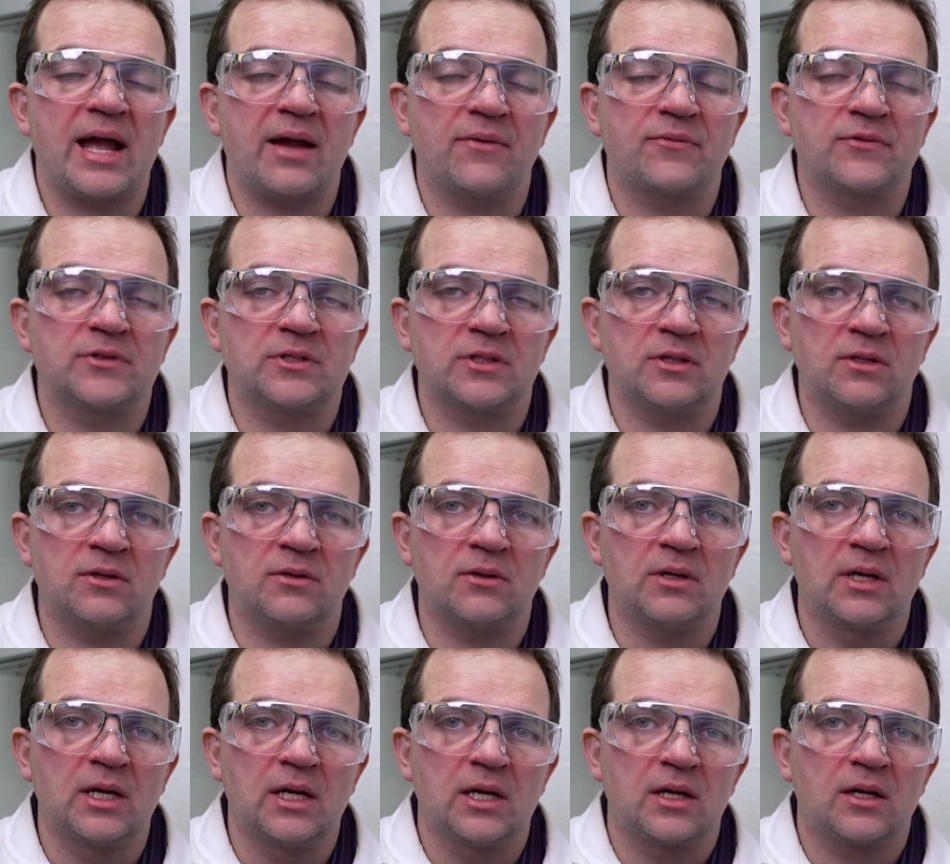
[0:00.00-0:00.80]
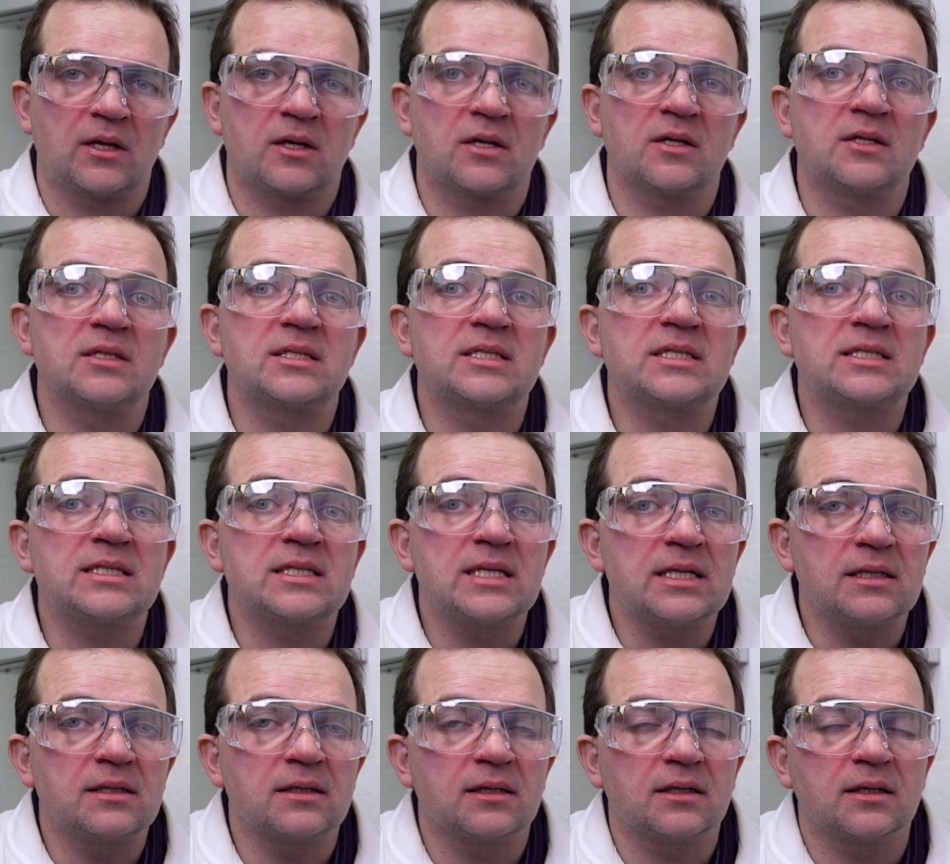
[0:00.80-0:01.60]
to
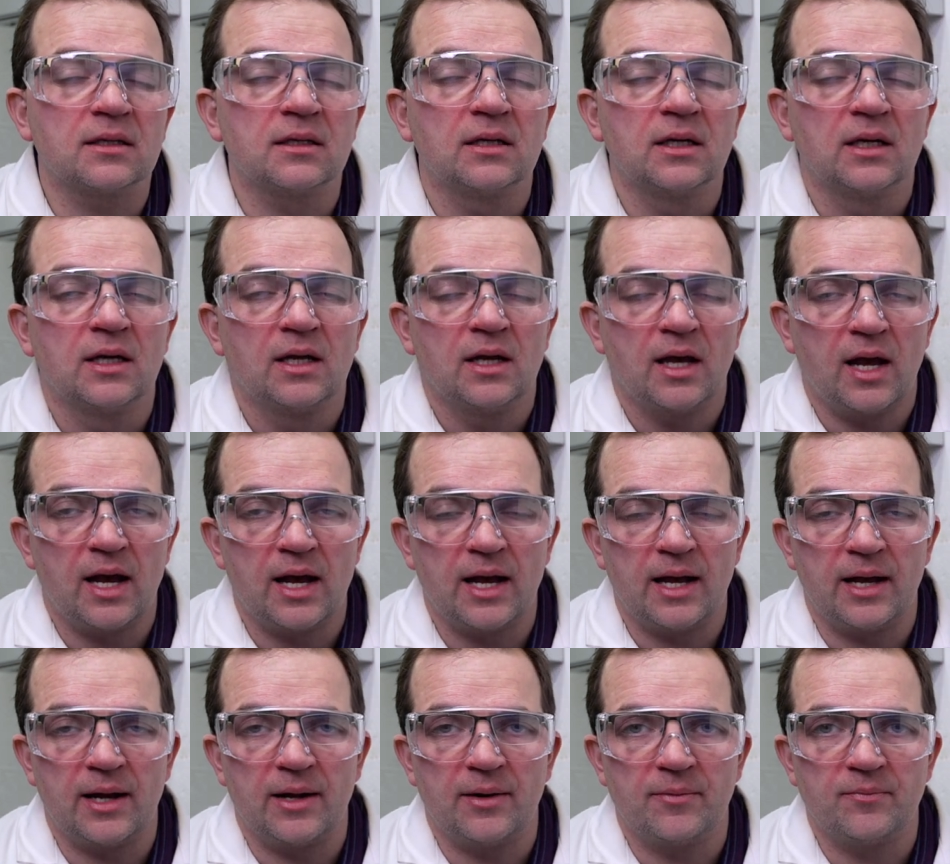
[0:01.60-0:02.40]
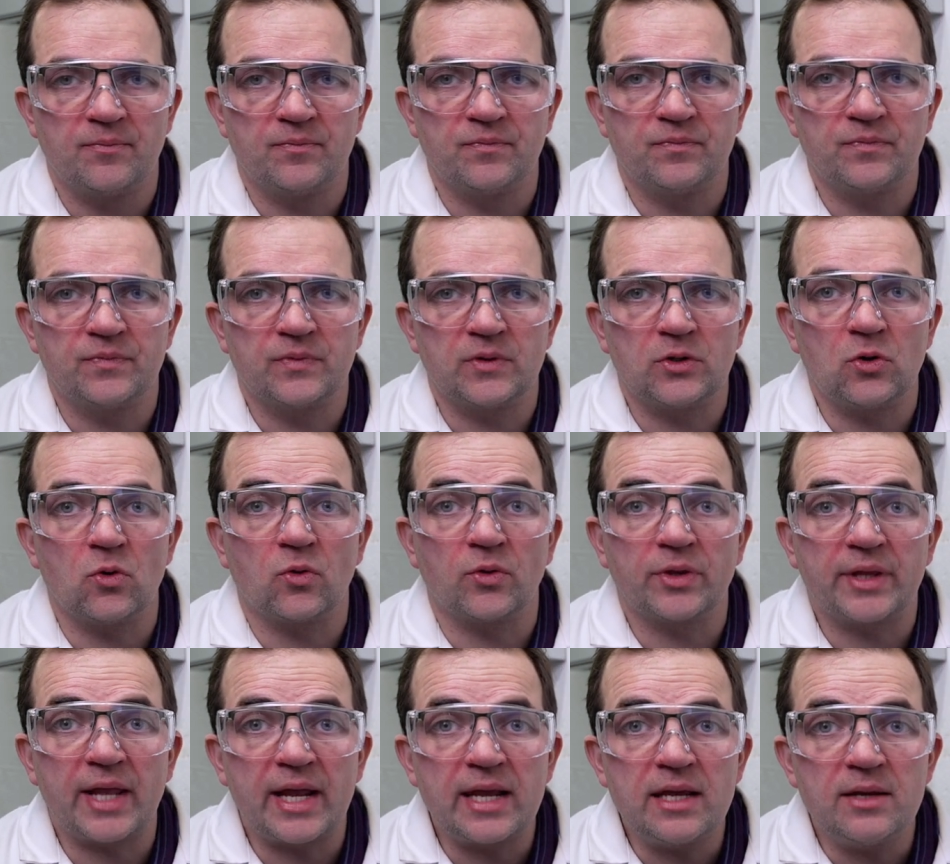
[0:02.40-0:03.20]
consider your
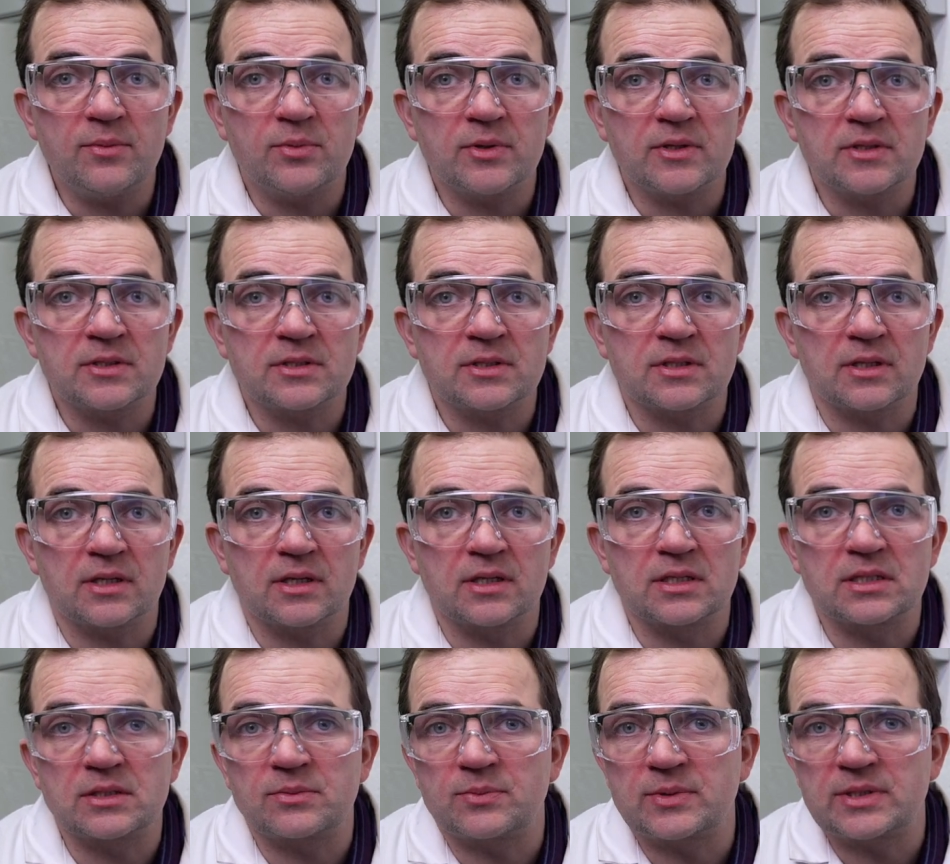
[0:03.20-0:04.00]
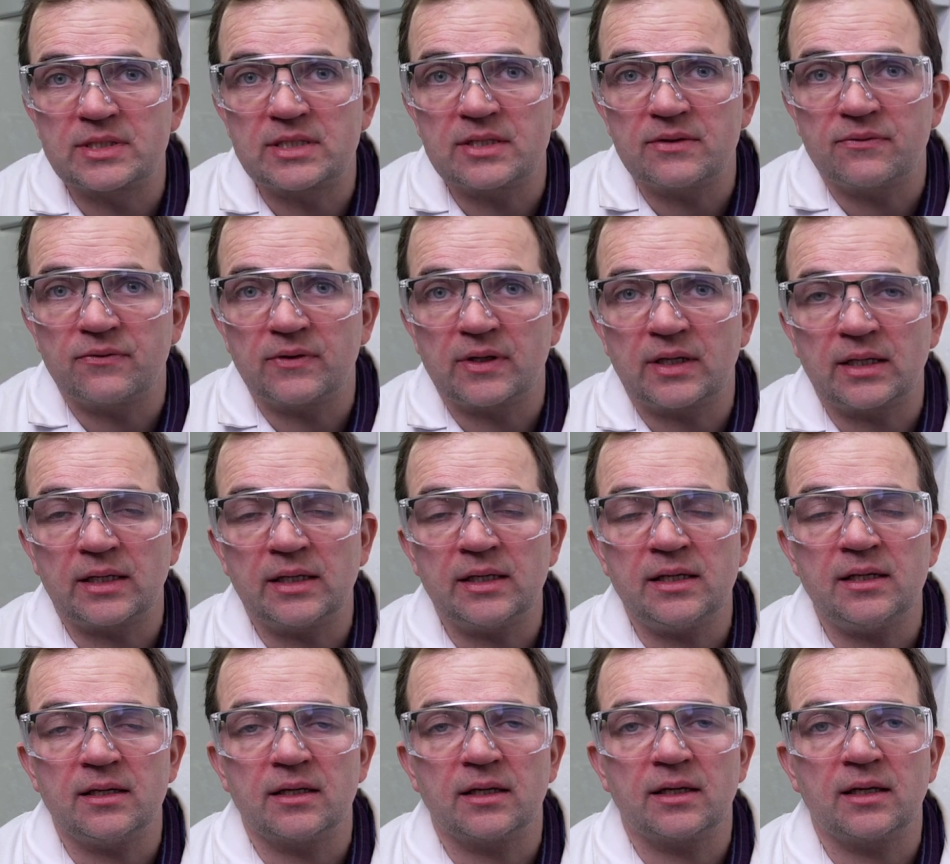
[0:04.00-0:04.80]
neighbours
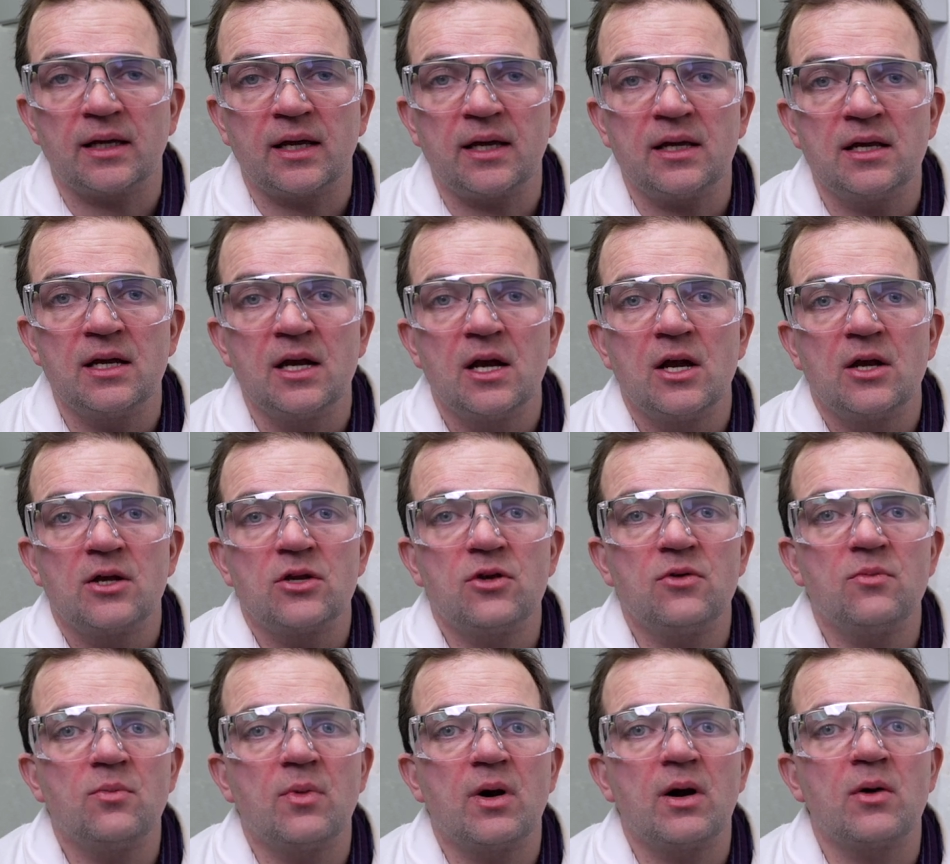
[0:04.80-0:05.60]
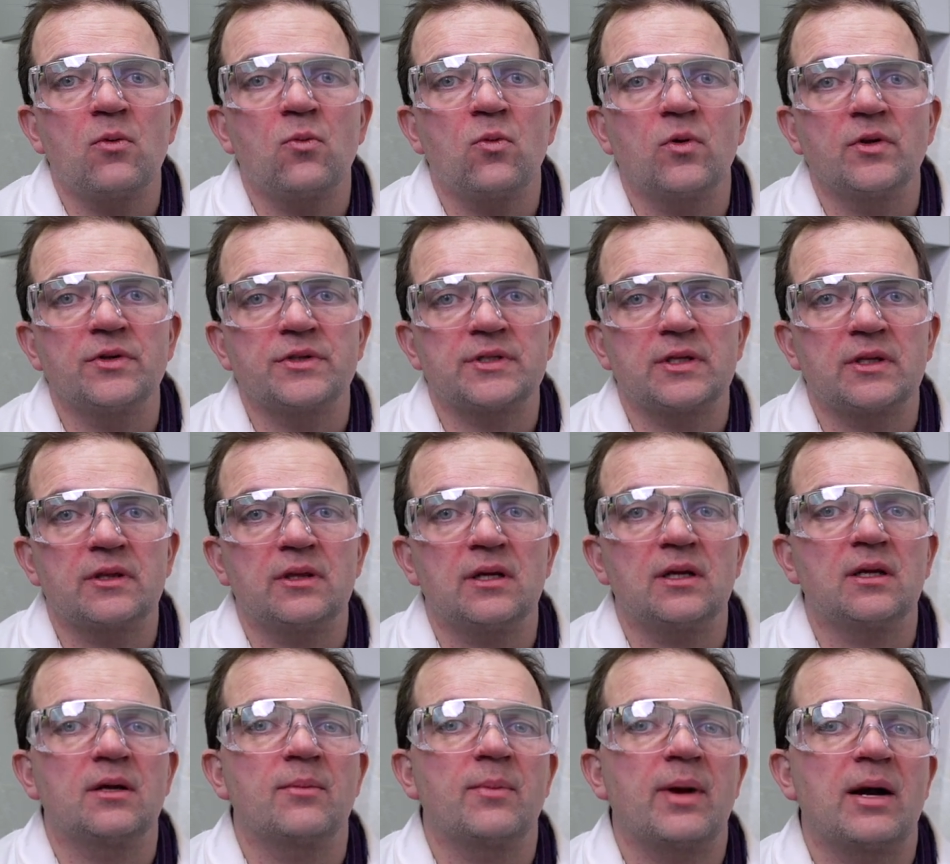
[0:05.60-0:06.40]
specifically, okay, you might want to
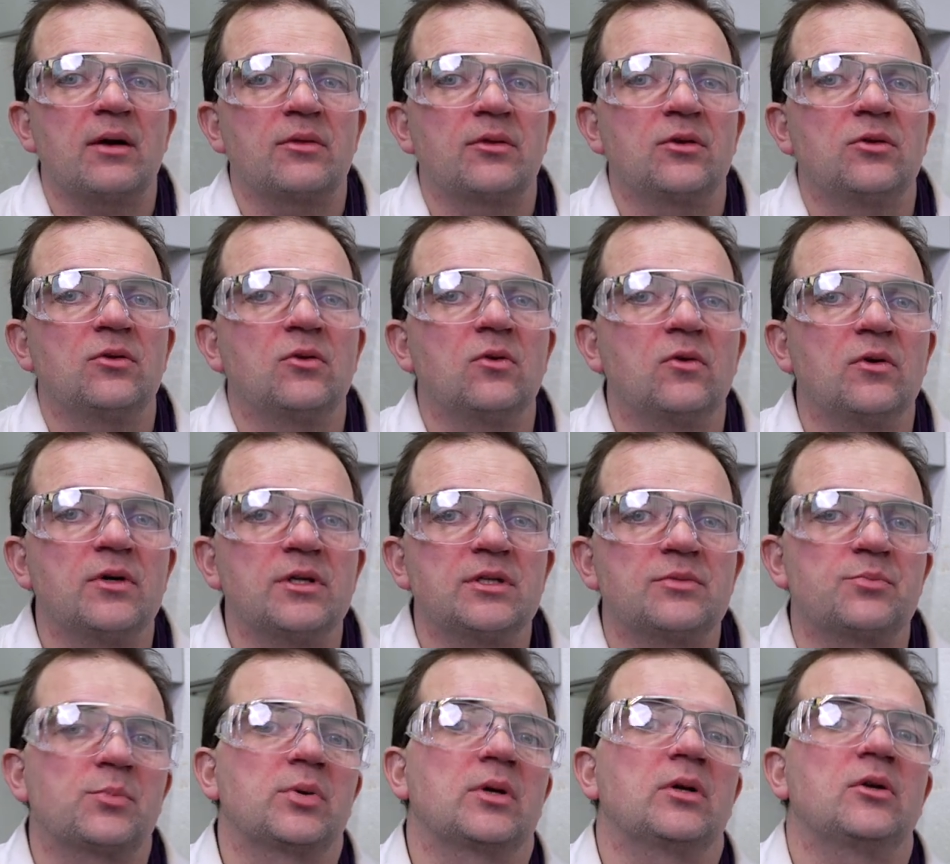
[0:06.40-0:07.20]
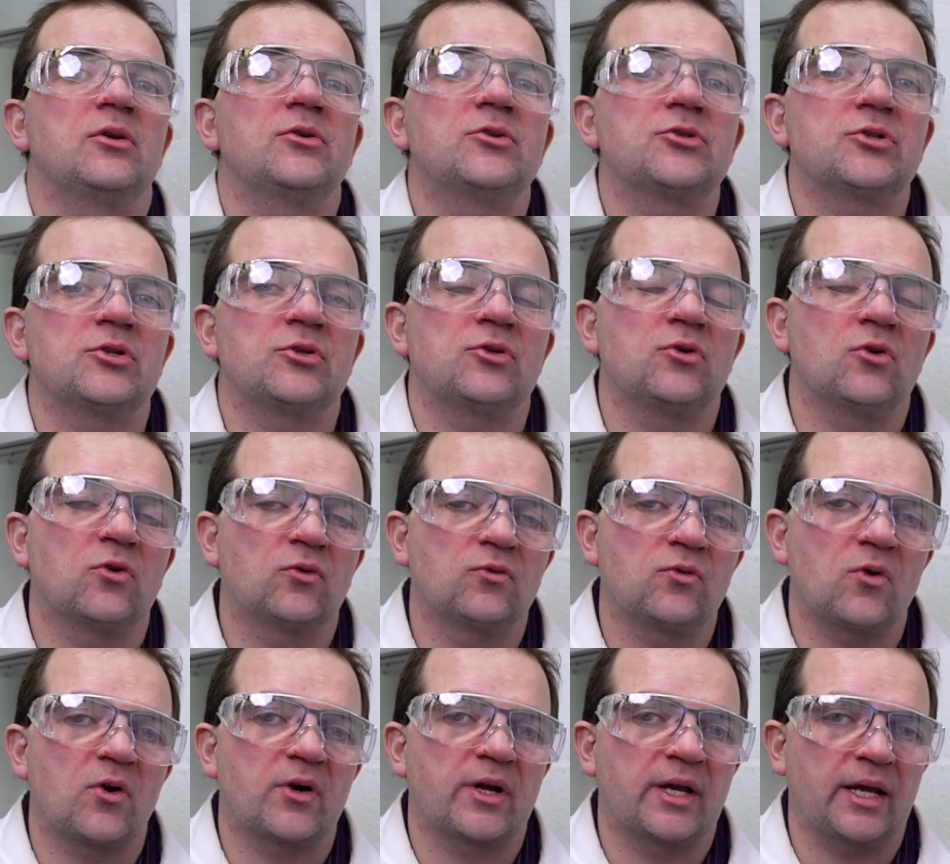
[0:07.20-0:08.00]
think about the noise pollution your
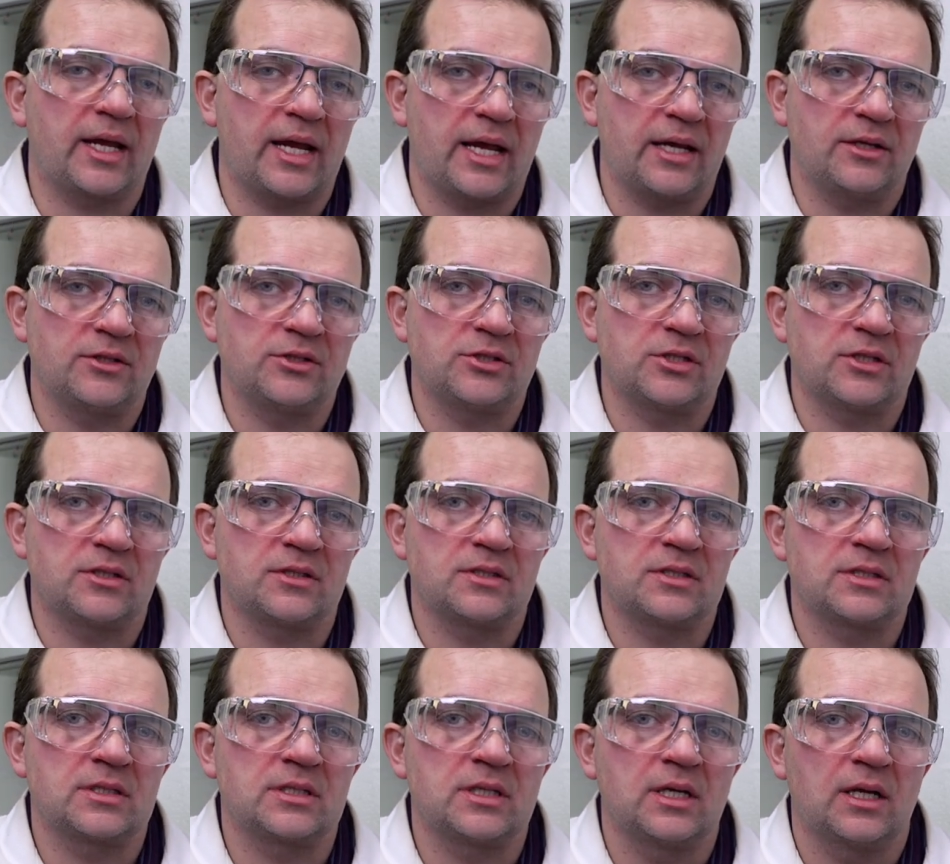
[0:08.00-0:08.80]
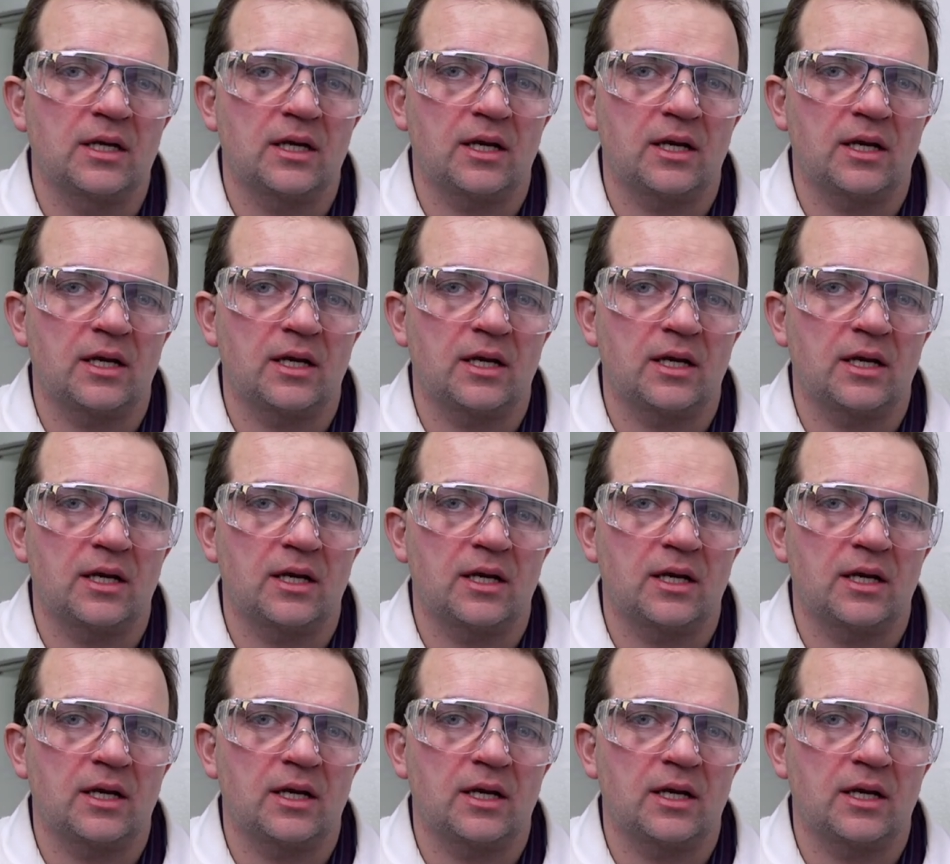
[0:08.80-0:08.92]
rocket engines